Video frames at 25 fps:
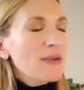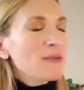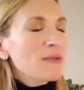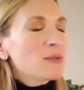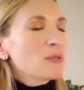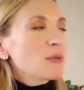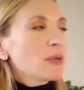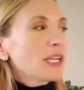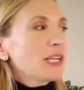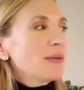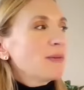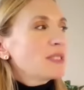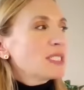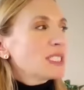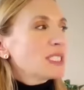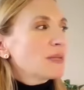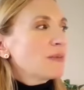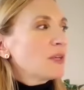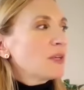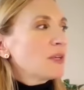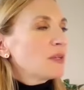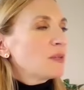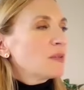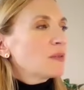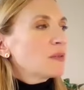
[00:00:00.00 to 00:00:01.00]
I was working with
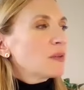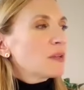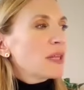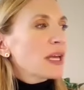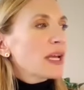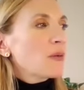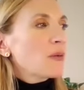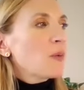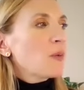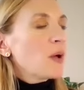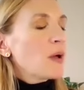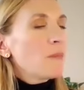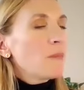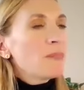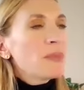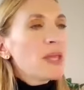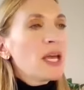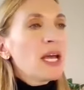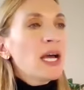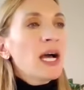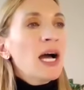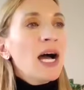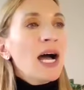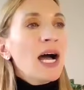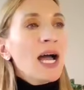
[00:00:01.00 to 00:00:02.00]
someone, they're like, well,
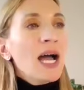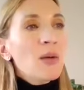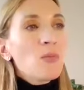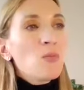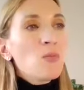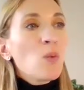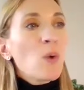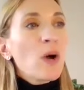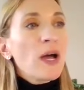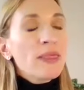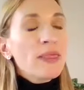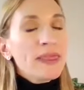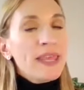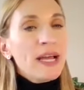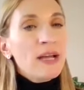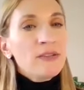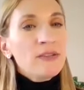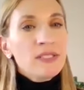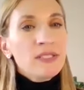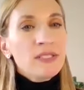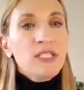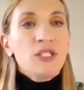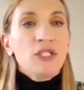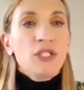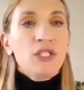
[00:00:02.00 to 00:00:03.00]
I'm
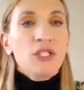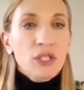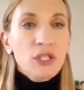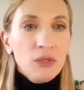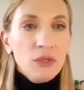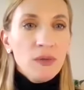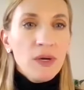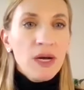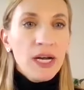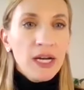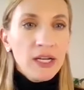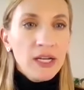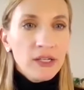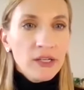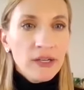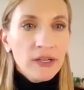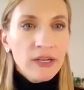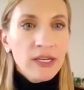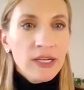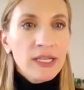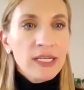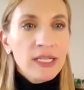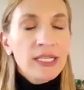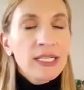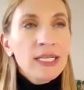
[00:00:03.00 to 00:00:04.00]

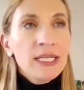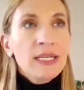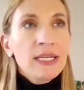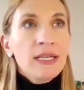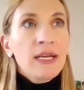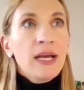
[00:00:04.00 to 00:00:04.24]
$1,215.